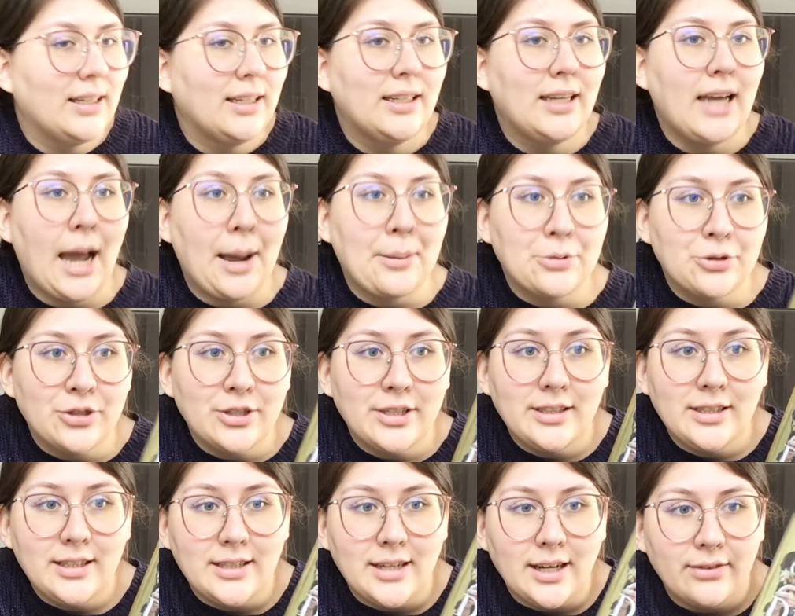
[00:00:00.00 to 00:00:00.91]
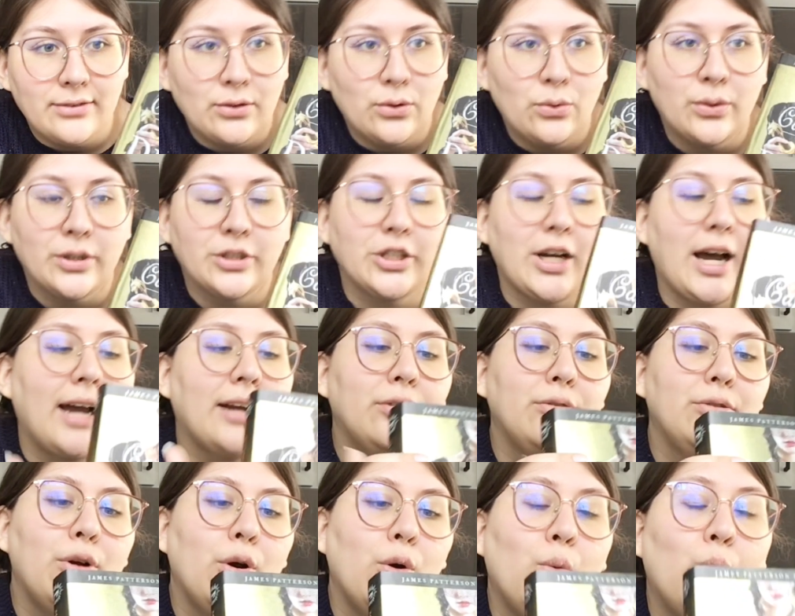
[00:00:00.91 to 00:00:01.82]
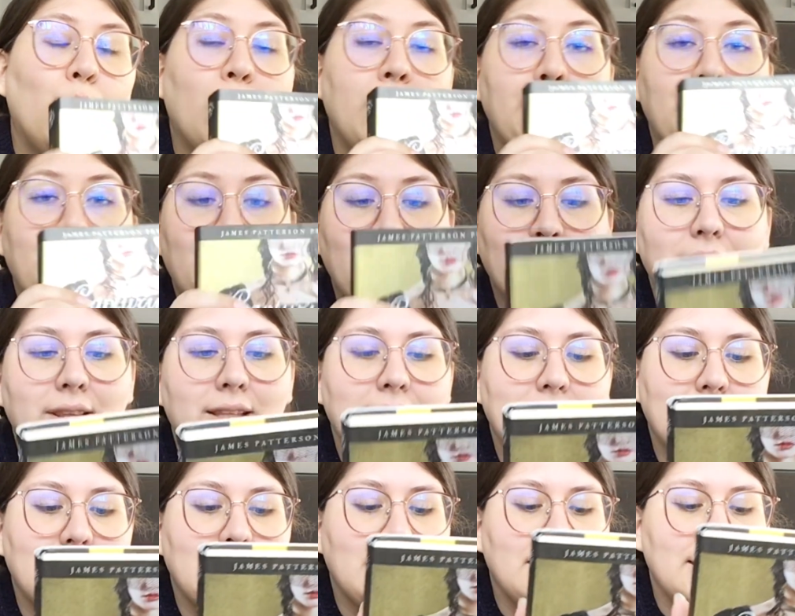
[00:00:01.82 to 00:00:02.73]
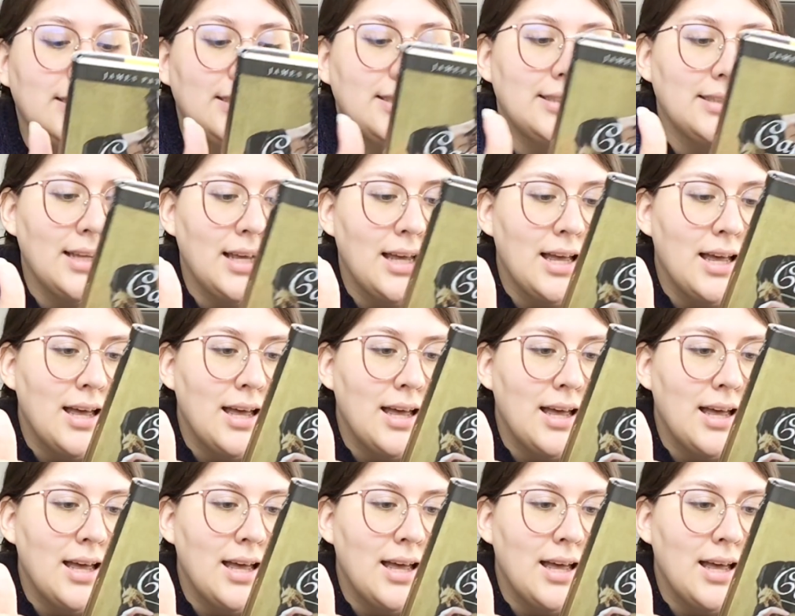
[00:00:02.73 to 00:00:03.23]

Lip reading: Capturing the Devil, which I don't know what book this is